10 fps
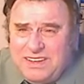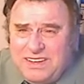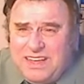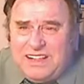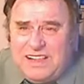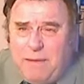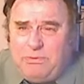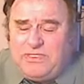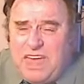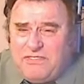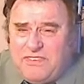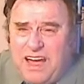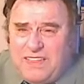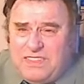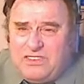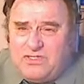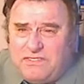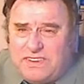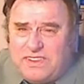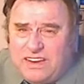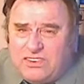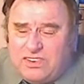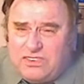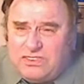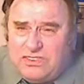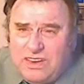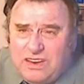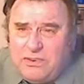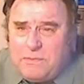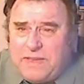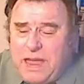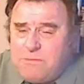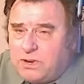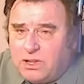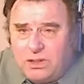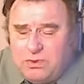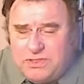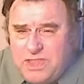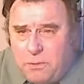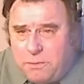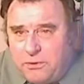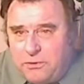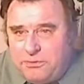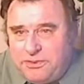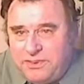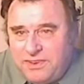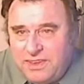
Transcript: He claims to have gotten these revelations from Gabriel, with no proof.